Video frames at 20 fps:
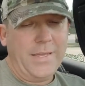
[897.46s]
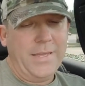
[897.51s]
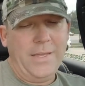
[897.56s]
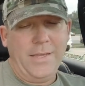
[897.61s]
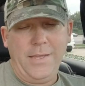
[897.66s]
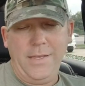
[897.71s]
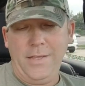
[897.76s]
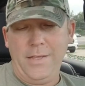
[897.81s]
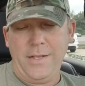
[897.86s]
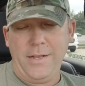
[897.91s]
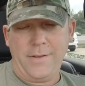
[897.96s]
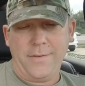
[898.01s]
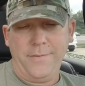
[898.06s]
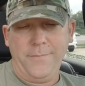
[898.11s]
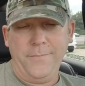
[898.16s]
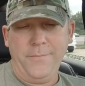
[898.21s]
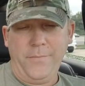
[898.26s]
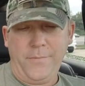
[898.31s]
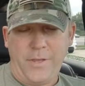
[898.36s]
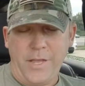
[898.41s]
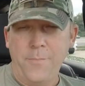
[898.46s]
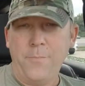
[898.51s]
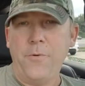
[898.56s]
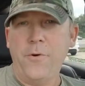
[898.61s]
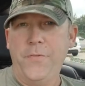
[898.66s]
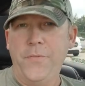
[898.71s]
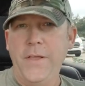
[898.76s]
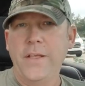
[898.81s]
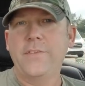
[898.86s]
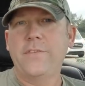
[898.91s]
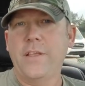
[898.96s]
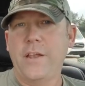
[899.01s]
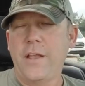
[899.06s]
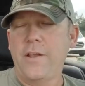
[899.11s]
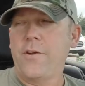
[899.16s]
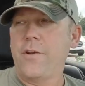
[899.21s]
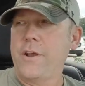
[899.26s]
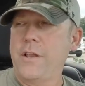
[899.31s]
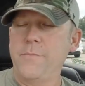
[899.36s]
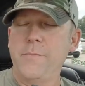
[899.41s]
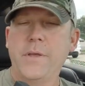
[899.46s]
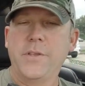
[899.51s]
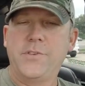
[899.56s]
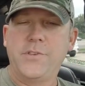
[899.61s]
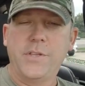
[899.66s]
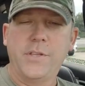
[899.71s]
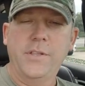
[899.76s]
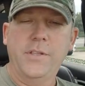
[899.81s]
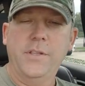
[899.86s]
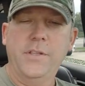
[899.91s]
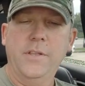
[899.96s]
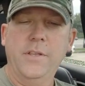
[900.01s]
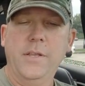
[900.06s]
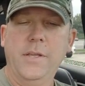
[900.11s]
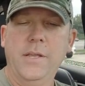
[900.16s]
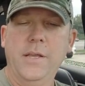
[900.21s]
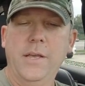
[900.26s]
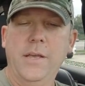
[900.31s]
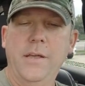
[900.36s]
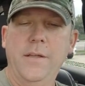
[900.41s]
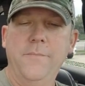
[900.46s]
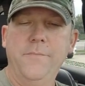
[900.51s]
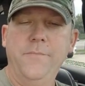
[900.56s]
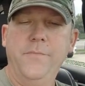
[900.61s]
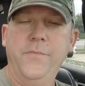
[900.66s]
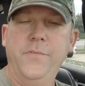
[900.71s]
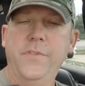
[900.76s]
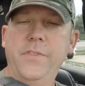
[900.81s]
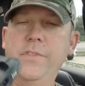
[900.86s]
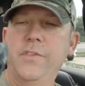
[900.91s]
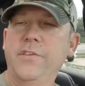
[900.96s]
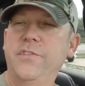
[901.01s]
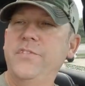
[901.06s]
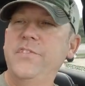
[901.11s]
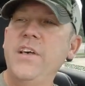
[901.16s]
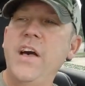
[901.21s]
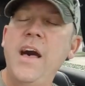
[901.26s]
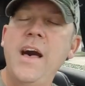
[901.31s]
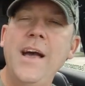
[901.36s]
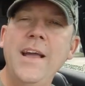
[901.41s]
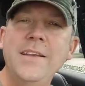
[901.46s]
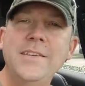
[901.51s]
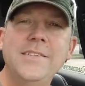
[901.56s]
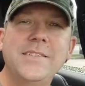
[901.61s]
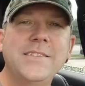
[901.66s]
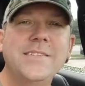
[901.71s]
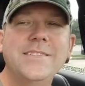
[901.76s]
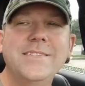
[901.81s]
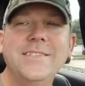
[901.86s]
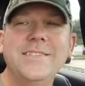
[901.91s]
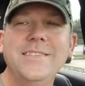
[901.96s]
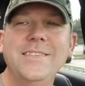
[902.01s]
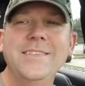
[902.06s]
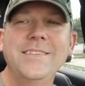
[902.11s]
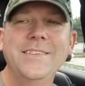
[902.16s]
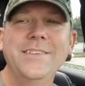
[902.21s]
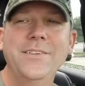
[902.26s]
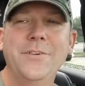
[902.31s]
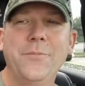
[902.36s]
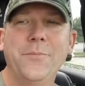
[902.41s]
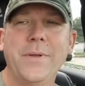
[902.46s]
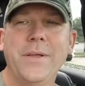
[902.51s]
a couple of things that I already mentioned. The size, a little